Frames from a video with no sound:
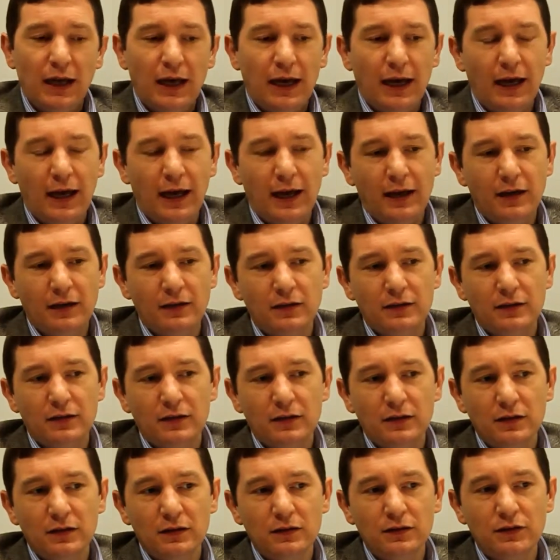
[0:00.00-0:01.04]
And
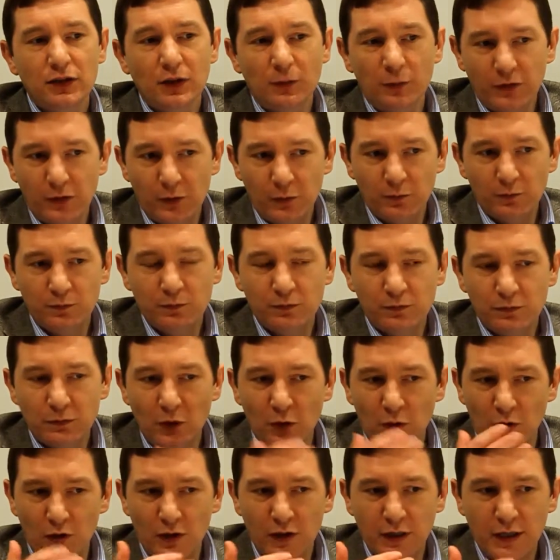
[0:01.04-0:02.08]
some of the
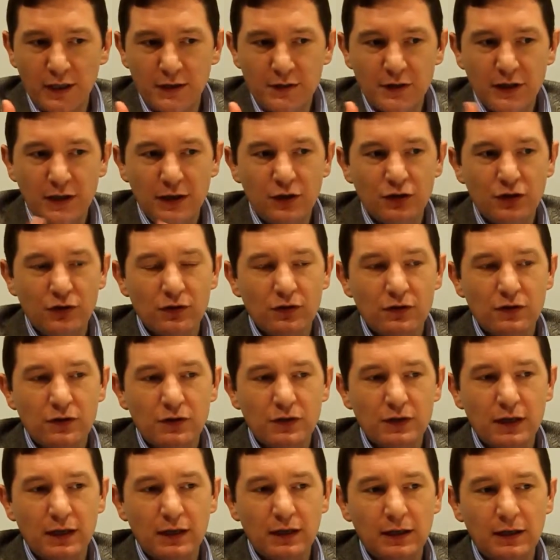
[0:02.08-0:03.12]

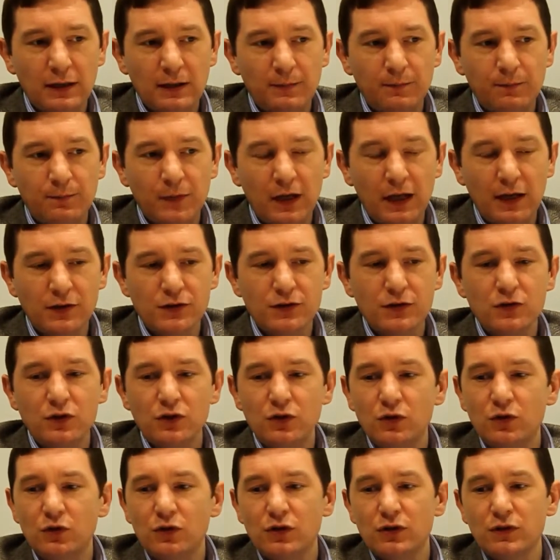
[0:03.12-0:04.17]
organizations,
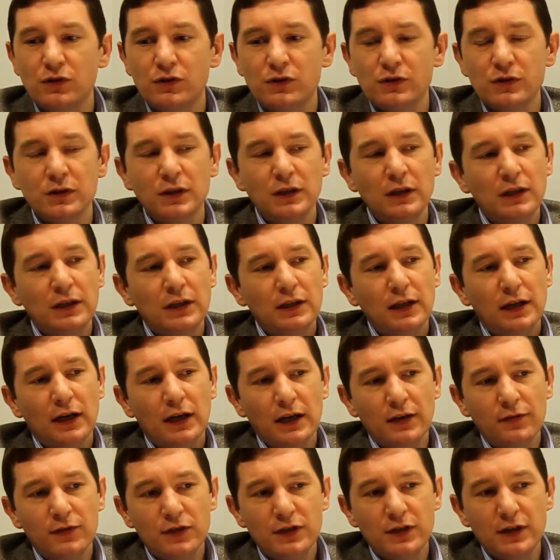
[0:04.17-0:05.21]
institutions that
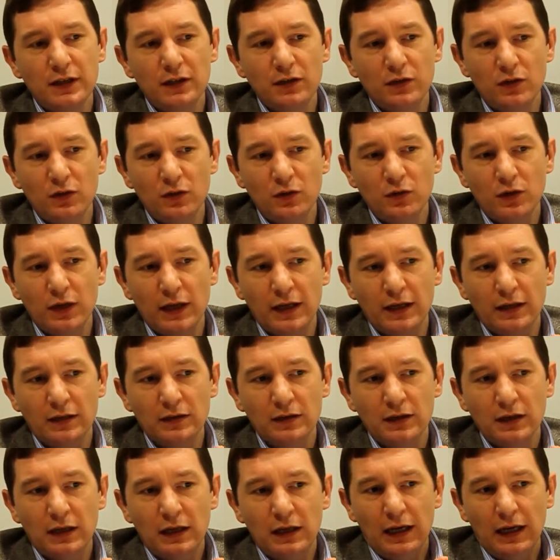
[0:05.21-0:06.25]
I've seen do that
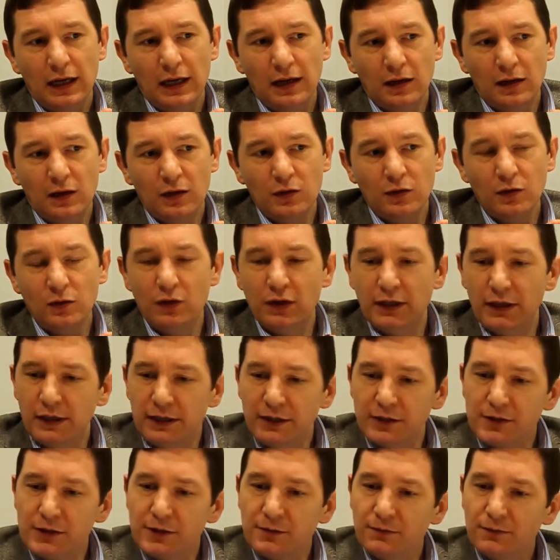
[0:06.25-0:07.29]
include
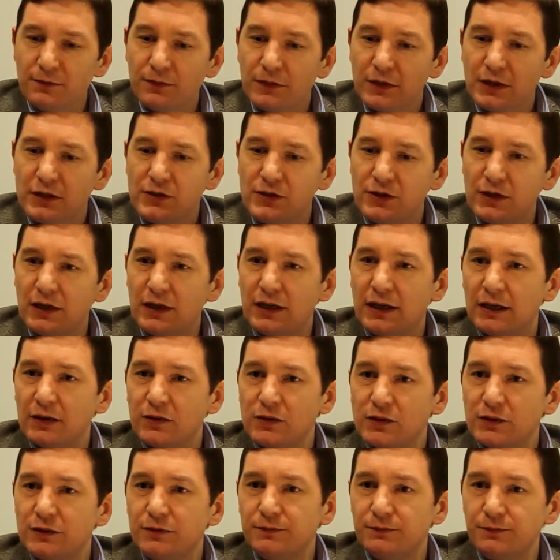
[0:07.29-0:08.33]
Leeds City
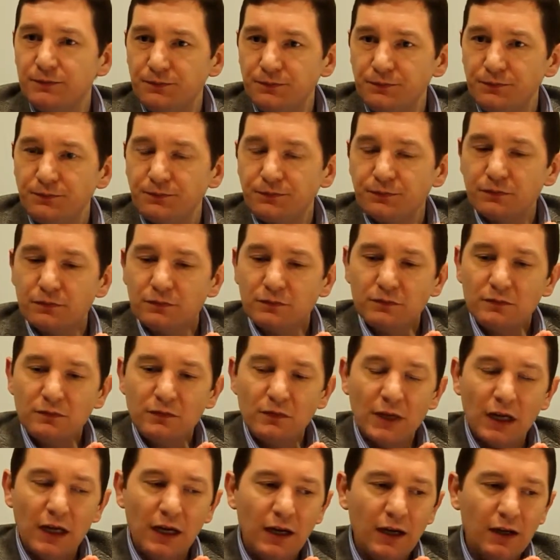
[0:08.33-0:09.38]
Council,
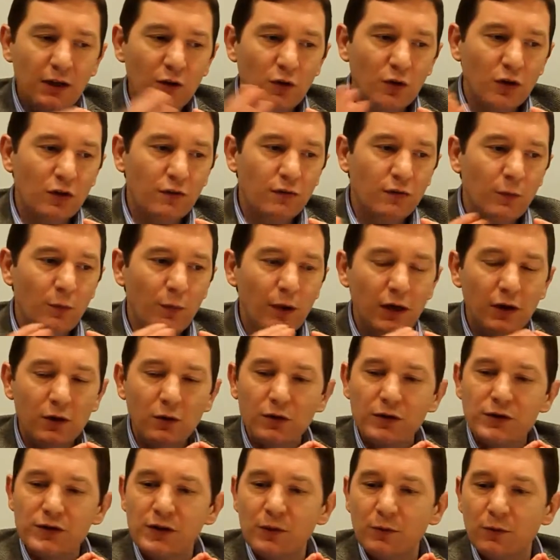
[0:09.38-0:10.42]
and I know you're familiar
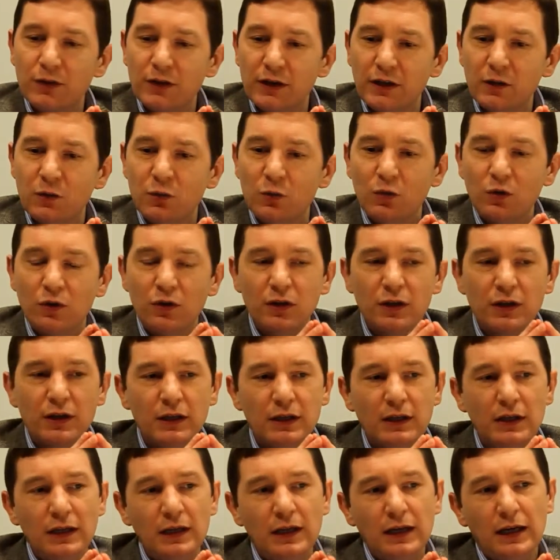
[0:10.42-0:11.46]
with some of their work,
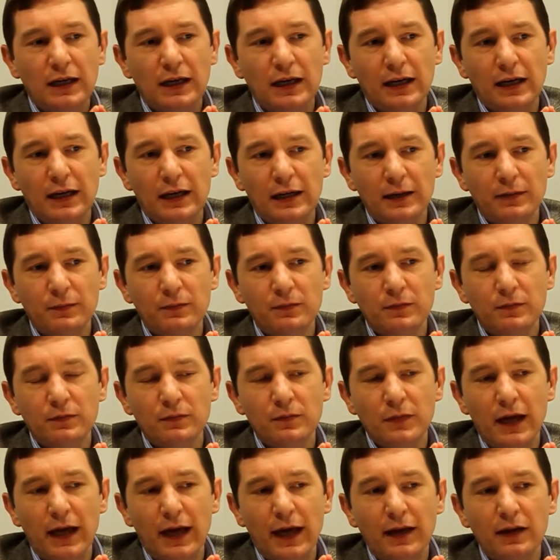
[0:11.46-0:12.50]

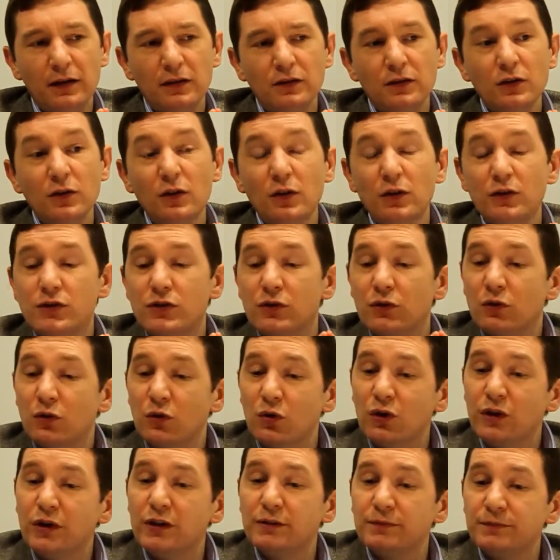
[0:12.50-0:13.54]
and also
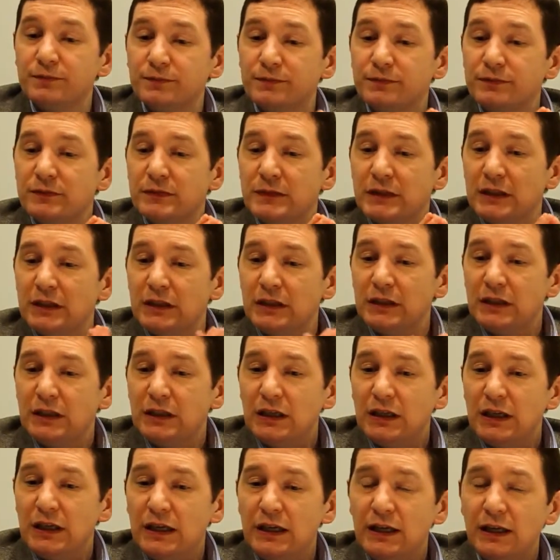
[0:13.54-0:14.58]
Croydon.
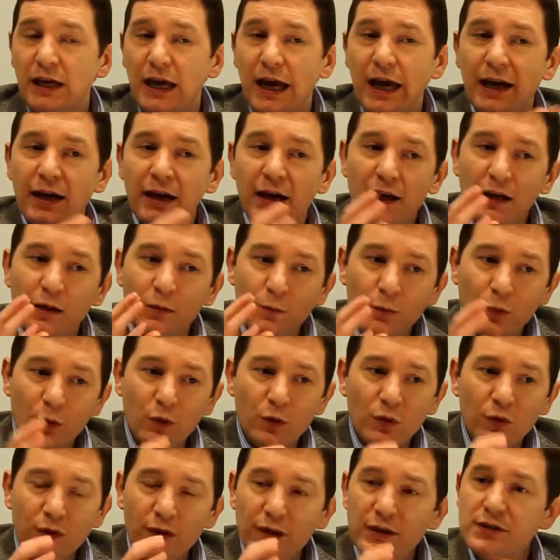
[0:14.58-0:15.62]
And in
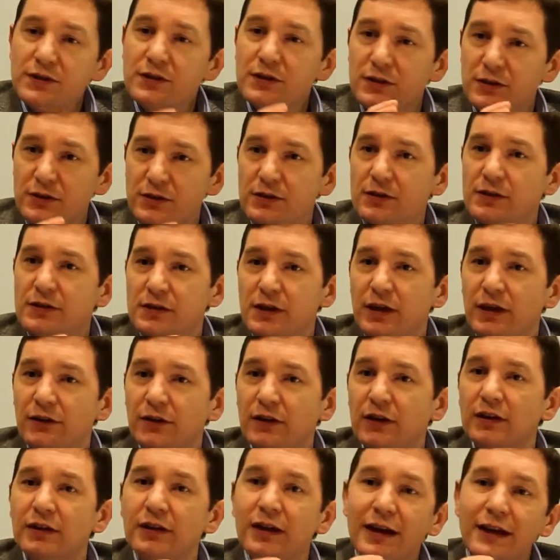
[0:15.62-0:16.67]
both instances, I
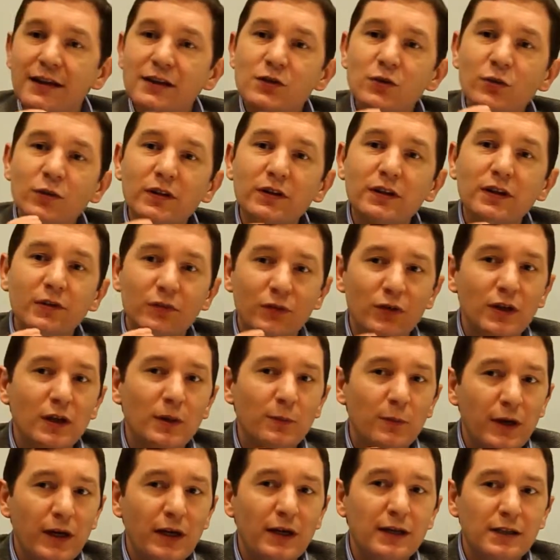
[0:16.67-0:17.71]
think that's what they really
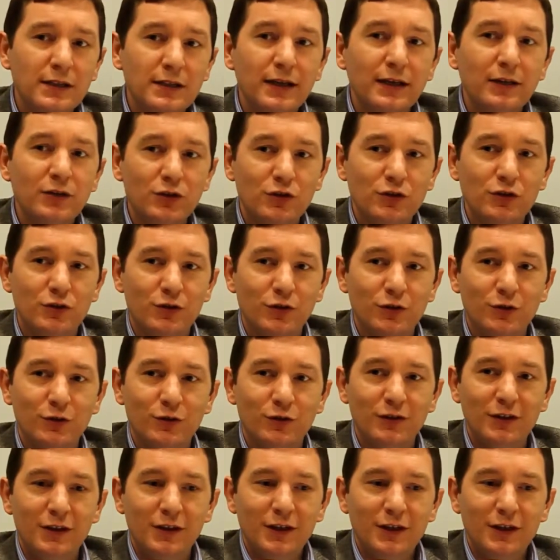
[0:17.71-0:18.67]
paid attention to.